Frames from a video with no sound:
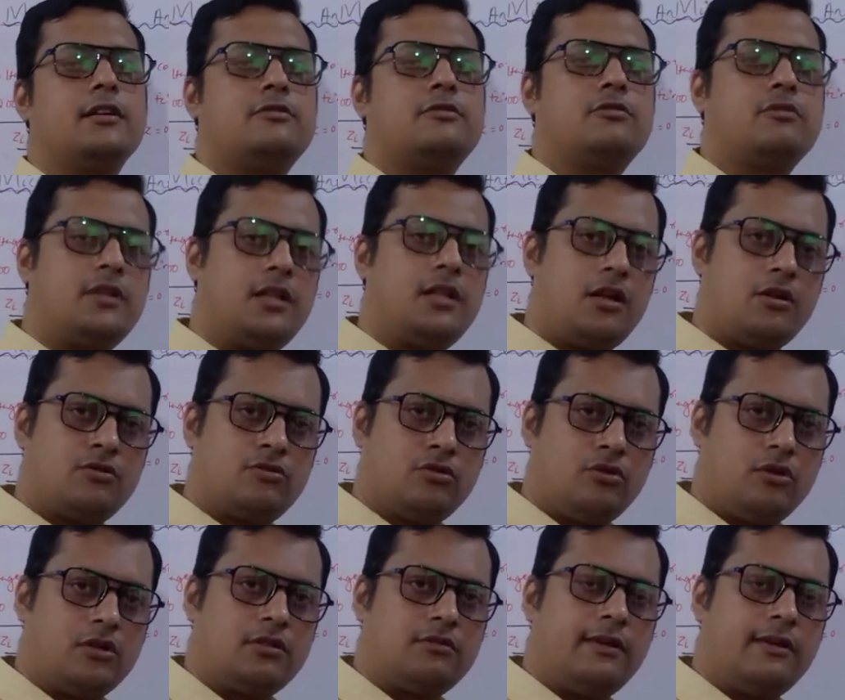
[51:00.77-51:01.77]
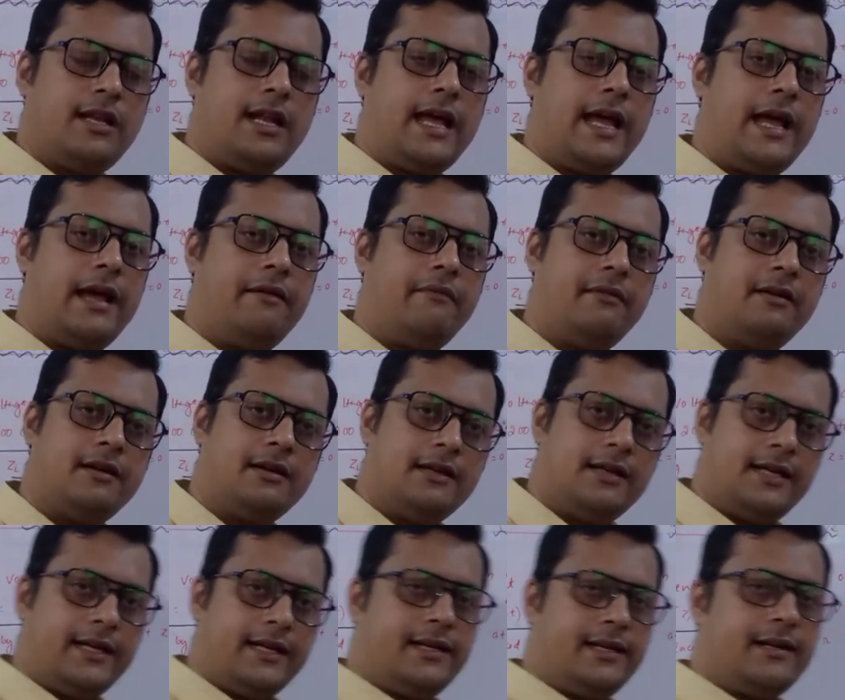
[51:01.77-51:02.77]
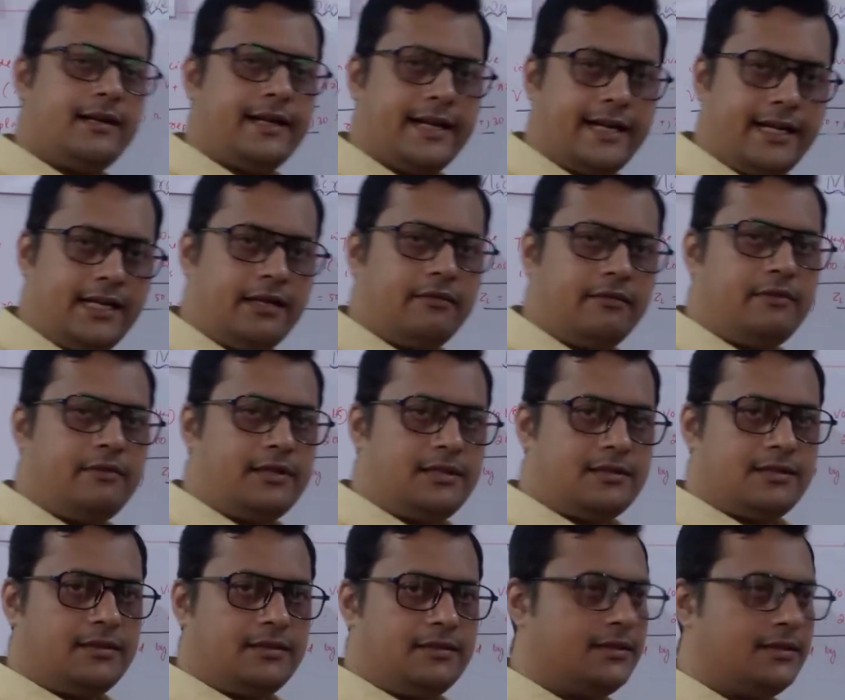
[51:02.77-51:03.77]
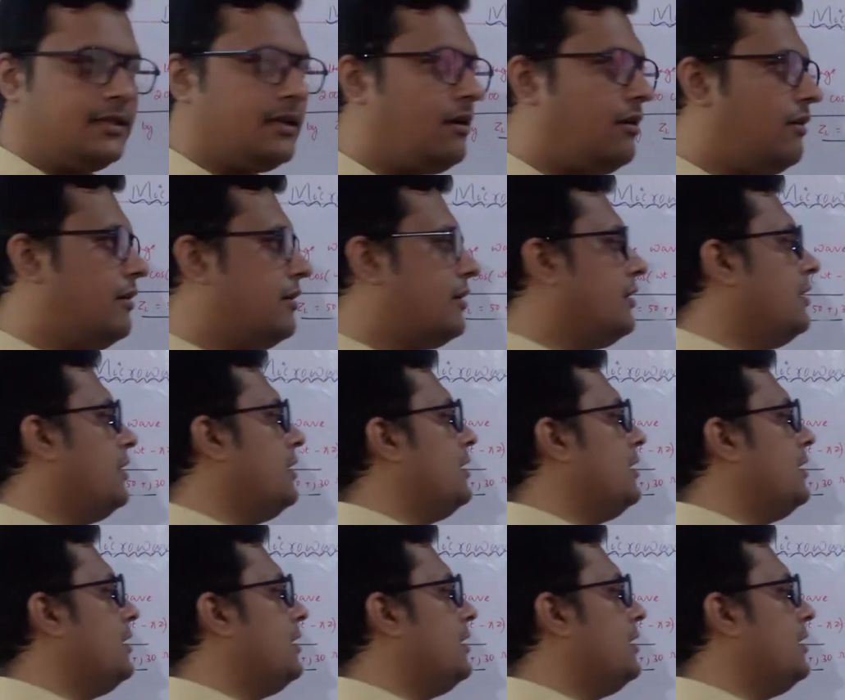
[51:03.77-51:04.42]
So the source will have in a negative distance or